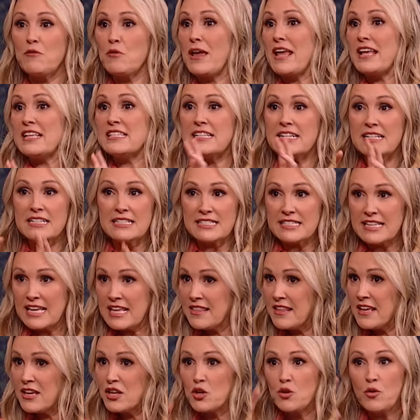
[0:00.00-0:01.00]
is it a
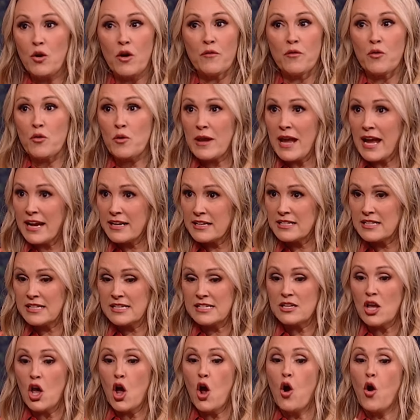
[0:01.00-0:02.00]
sin that you overreacted
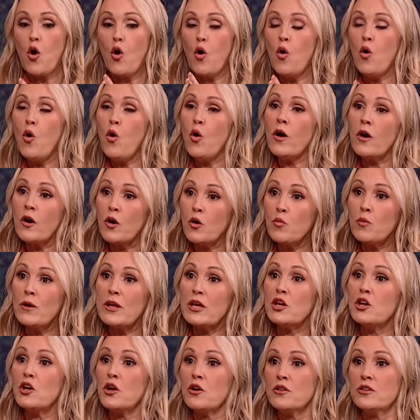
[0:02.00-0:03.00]
this? Or we
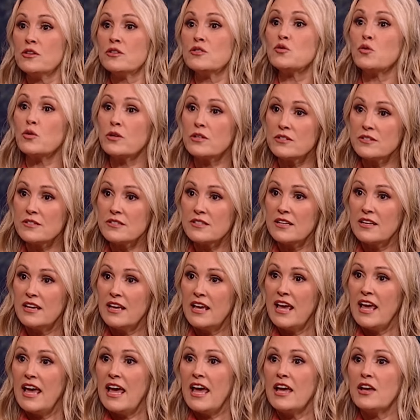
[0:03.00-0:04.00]
could go to the source
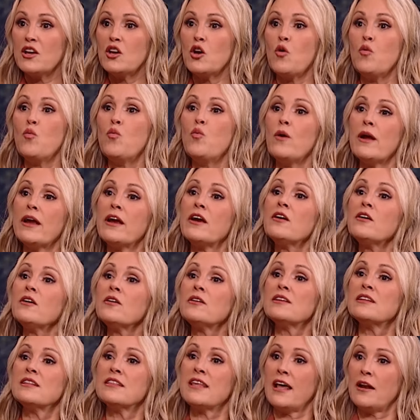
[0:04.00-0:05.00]
and go,
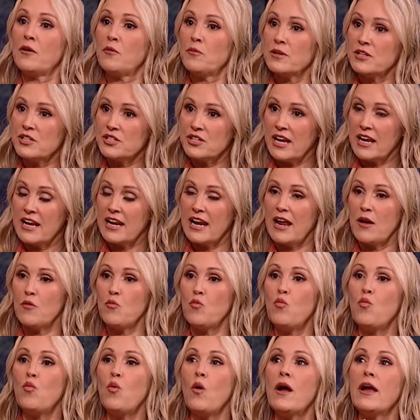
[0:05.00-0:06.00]
where did that originate?
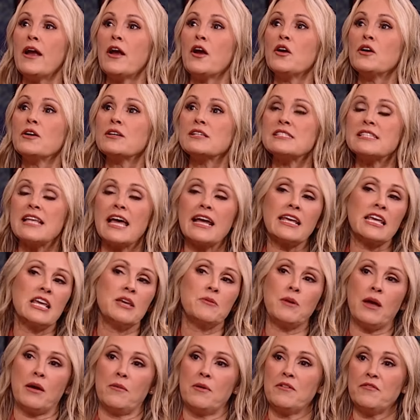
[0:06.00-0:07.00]
And where does that
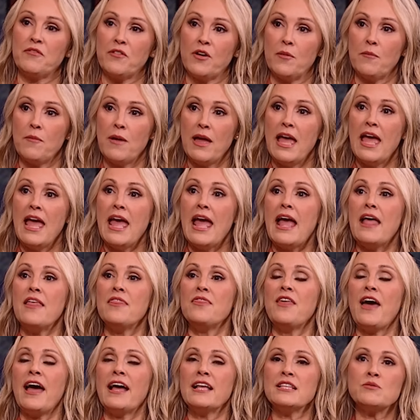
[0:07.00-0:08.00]
keep coming from?
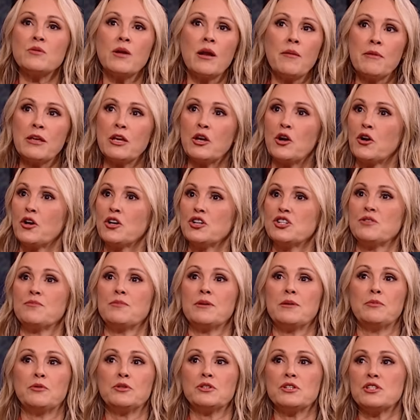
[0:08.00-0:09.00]
And that's what I'm encouraging
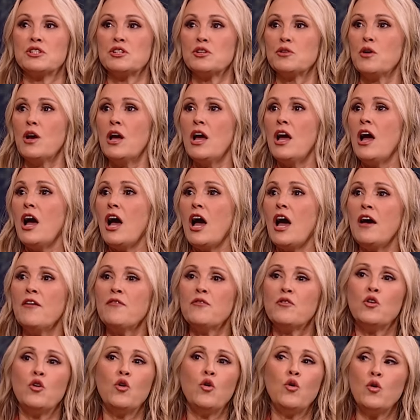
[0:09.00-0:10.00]
people to do.
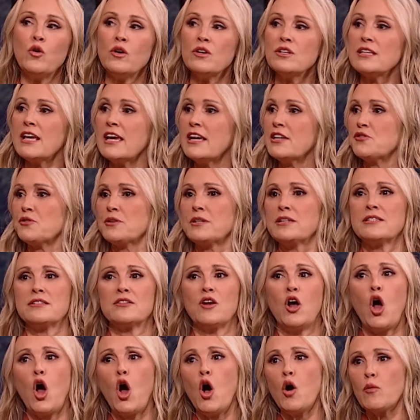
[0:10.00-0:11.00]
Of course, hatred is
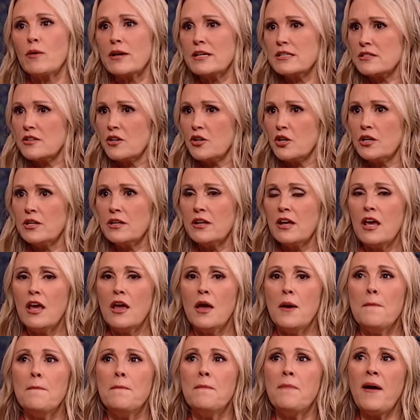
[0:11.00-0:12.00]
not always good,
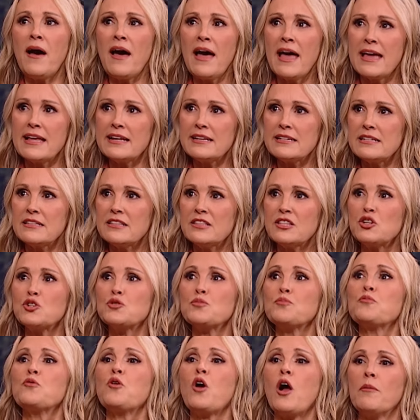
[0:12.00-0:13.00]
but
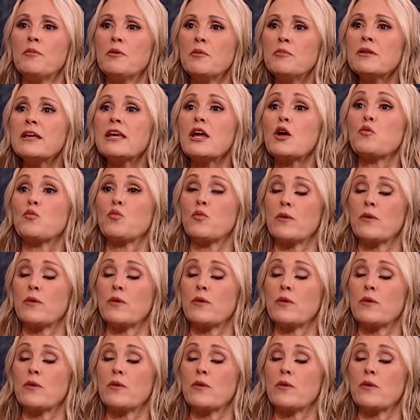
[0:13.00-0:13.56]
there's probably a